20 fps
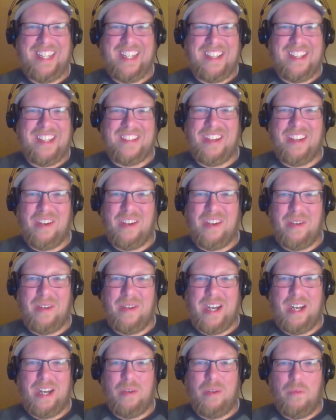
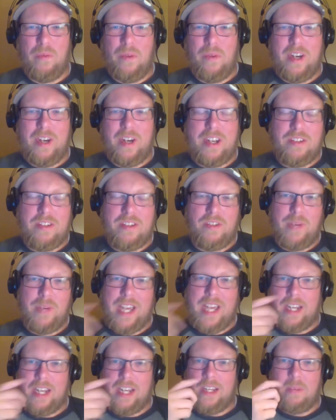So, so we
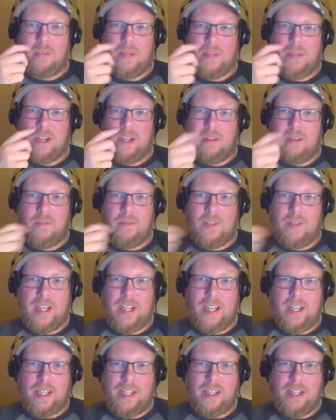got a little bit
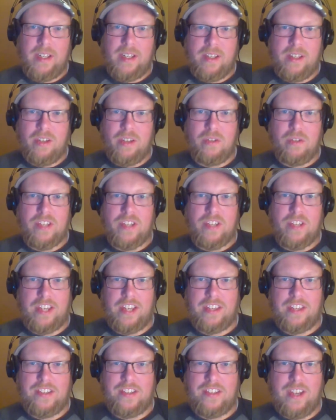of news out
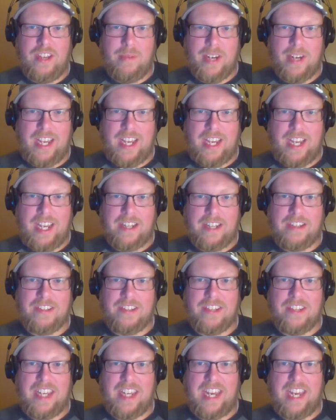of the
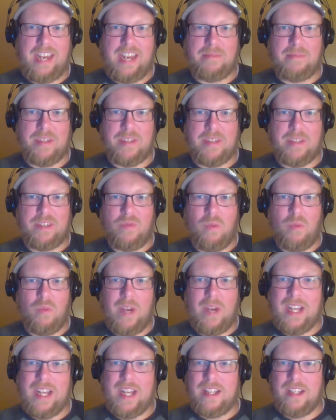Sabercats camp as
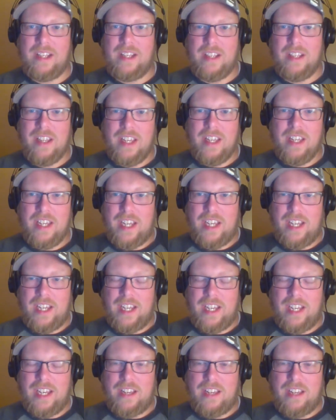well.
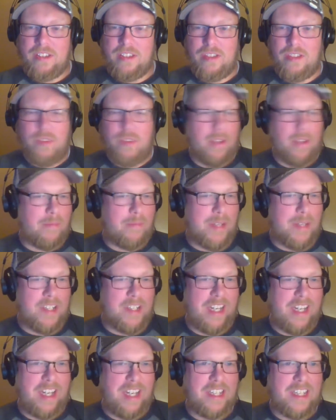So they've been
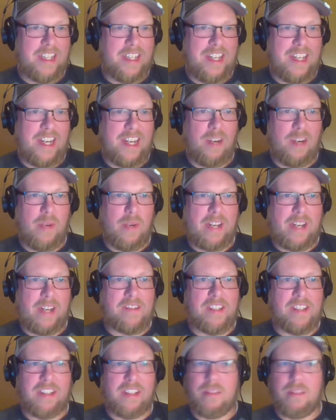taken to the
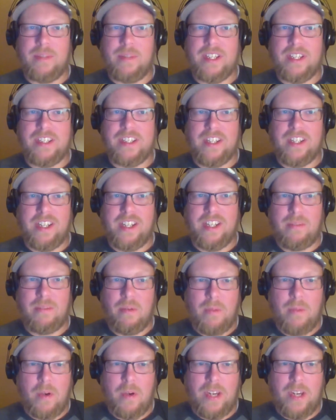airwaves a little bit,
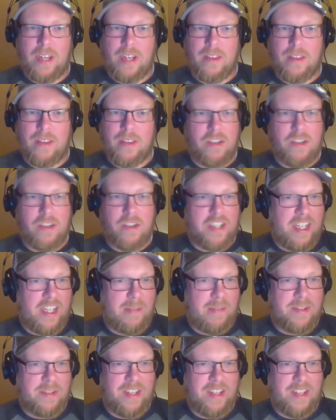promoting their
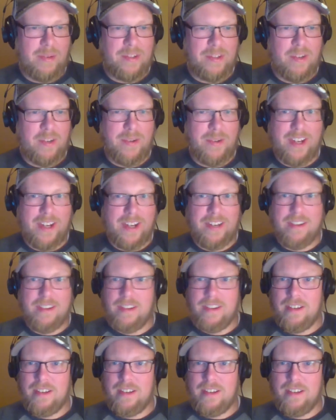team. Is that what's going on?